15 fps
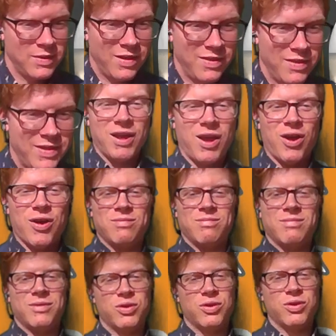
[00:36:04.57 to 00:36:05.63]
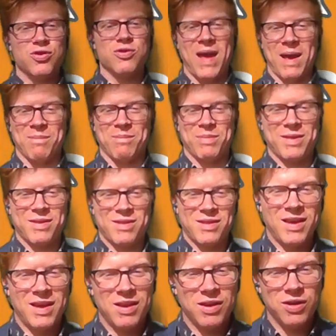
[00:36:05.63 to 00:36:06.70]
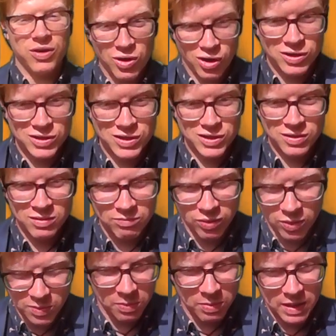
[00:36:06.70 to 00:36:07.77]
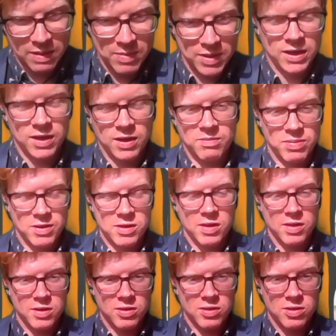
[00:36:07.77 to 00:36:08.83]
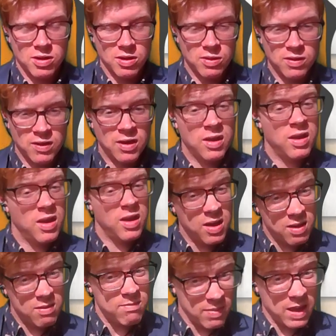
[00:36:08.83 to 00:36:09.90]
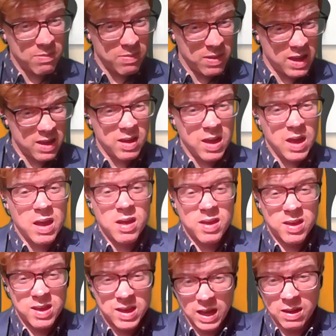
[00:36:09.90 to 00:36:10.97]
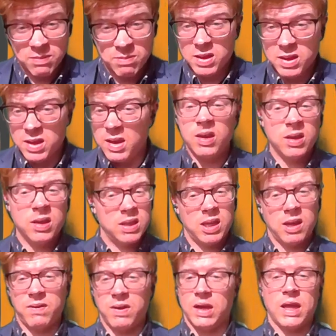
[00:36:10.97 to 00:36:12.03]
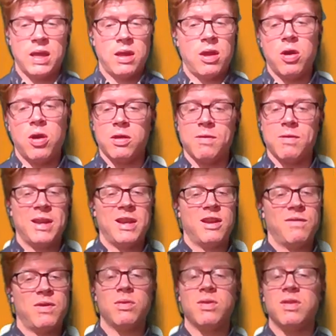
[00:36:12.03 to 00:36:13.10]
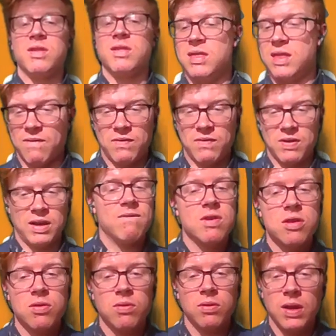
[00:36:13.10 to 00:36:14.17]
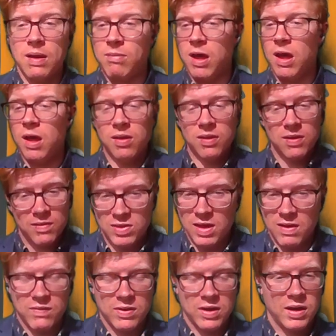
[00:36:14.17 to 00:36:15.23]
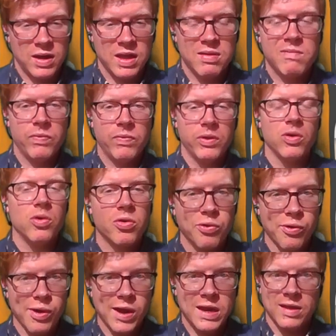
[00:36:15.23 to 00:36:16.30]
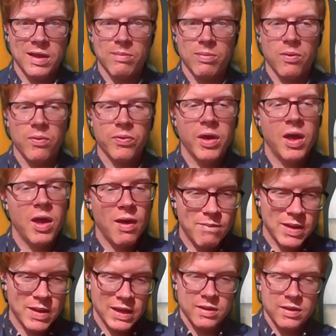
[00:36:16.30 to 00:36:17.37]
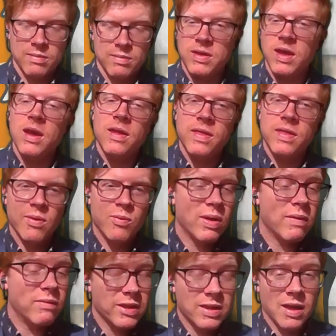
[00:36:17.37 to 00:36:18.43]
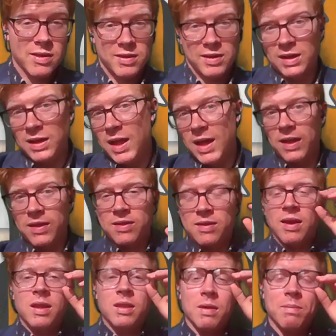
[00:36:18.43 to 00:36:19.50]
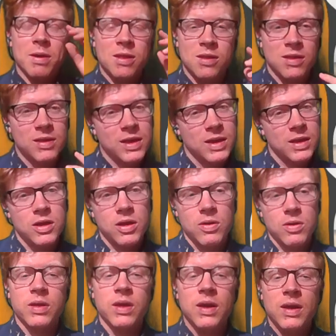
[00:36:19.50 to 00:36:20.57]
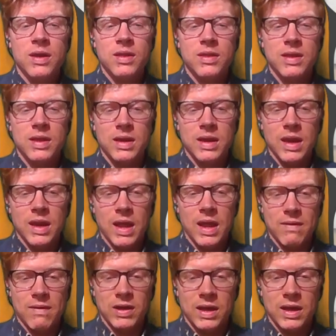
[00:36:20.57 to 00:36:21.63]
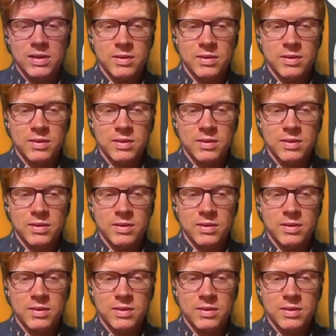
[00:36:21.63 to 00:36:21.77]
there you go. Google Maps, not probably a mechanism pigeons could use. Maybe. Sun position, definitely. Earth's magnetic fields, definitely. Visual landmarks, definitely. All great examples of mechanisms that we've discussed in class that pigeons can use to navigate.